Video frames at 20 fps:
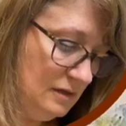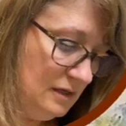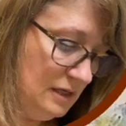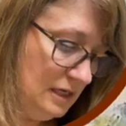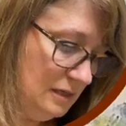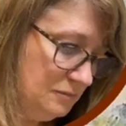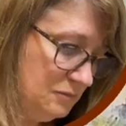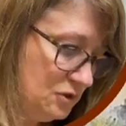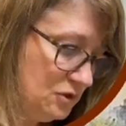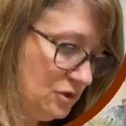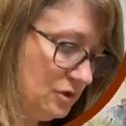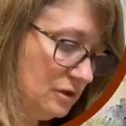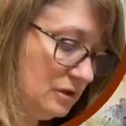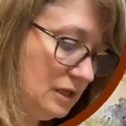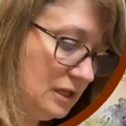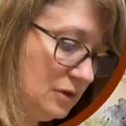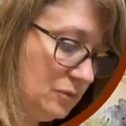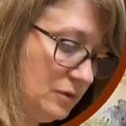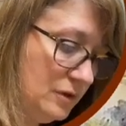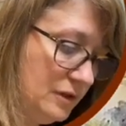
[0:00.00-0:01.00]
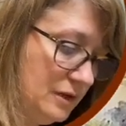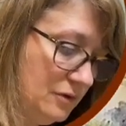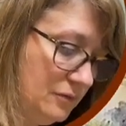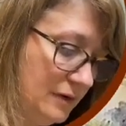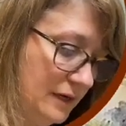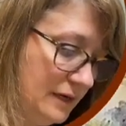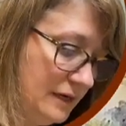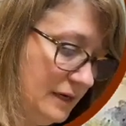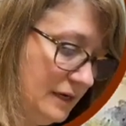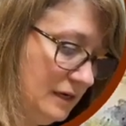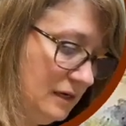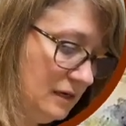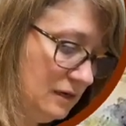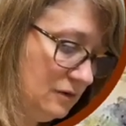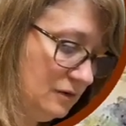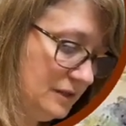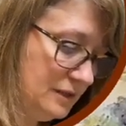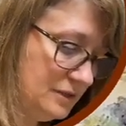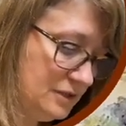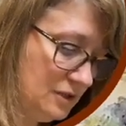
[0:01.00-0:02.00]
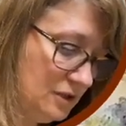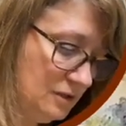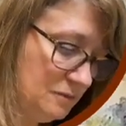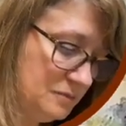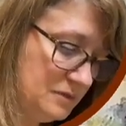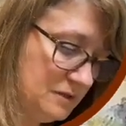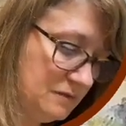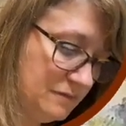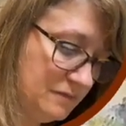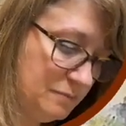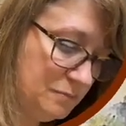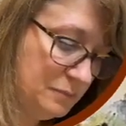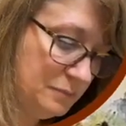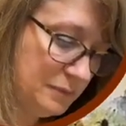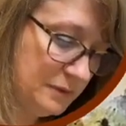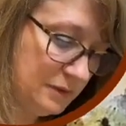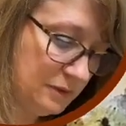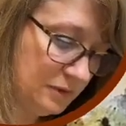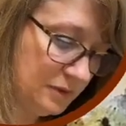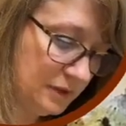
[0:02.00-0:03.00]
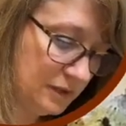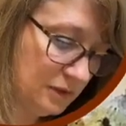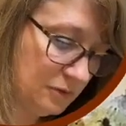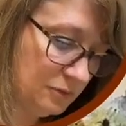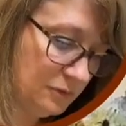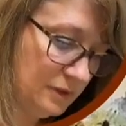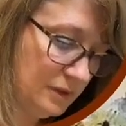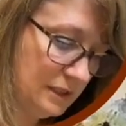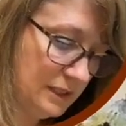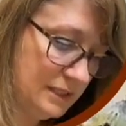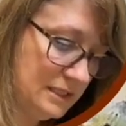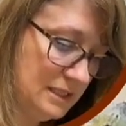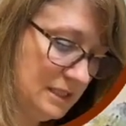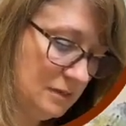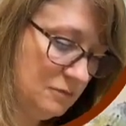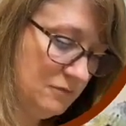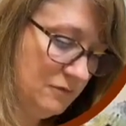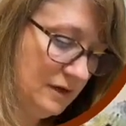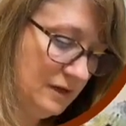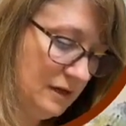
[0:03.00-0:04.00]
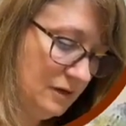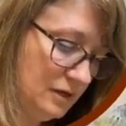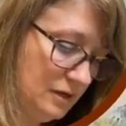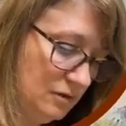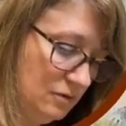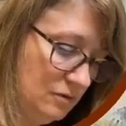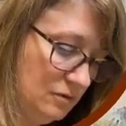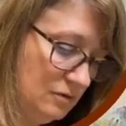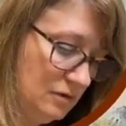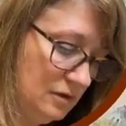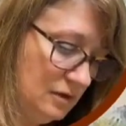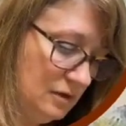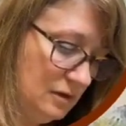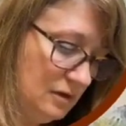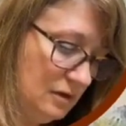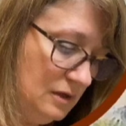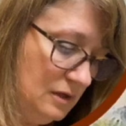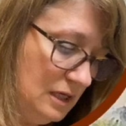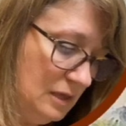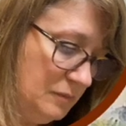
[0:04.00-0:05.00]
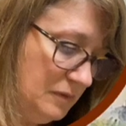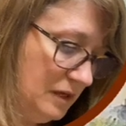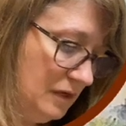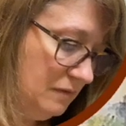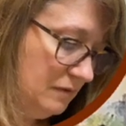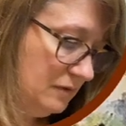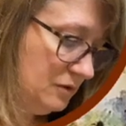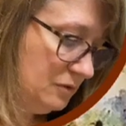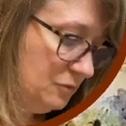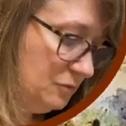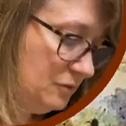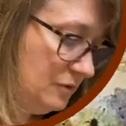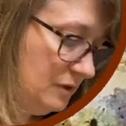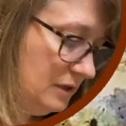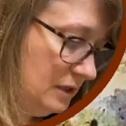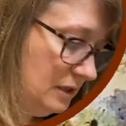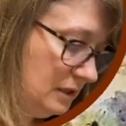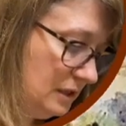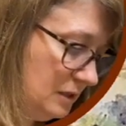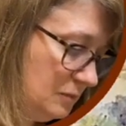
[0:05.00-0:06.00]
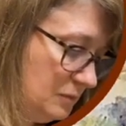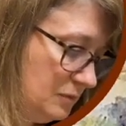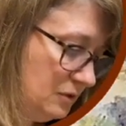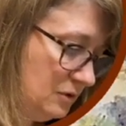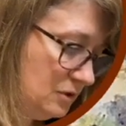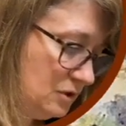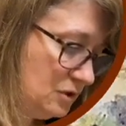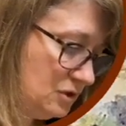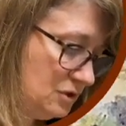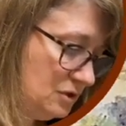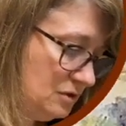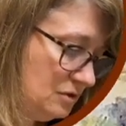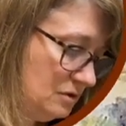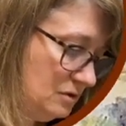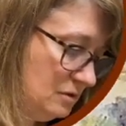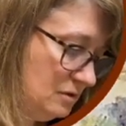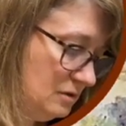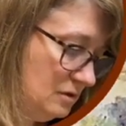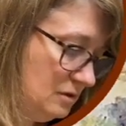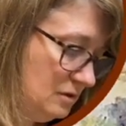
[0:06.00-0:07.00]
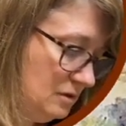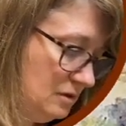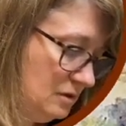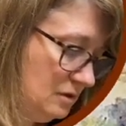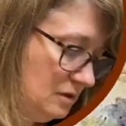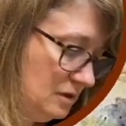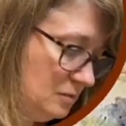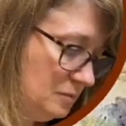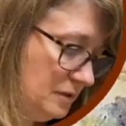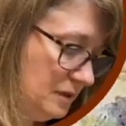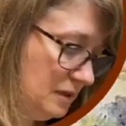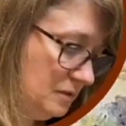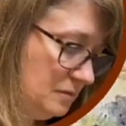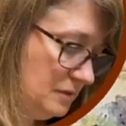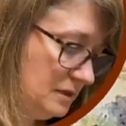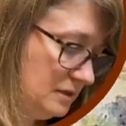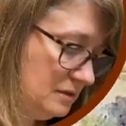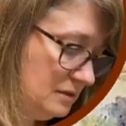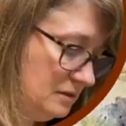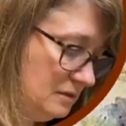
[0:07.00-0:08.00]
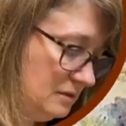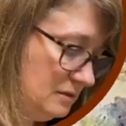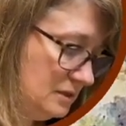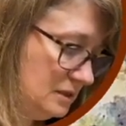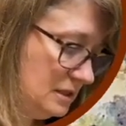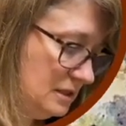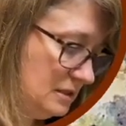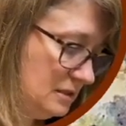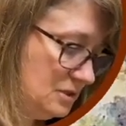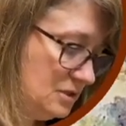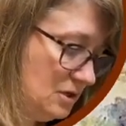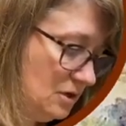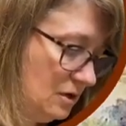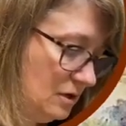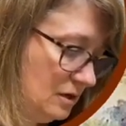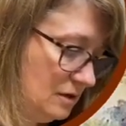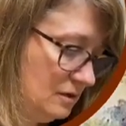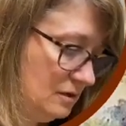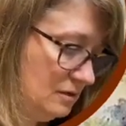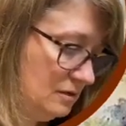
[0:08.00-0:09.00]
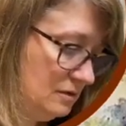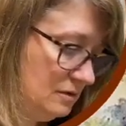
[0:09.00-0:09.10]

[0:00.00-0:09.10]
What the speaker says: I'm struggling with it right now in terms of building a really deep value. I'm having to really push the pigment to get a dark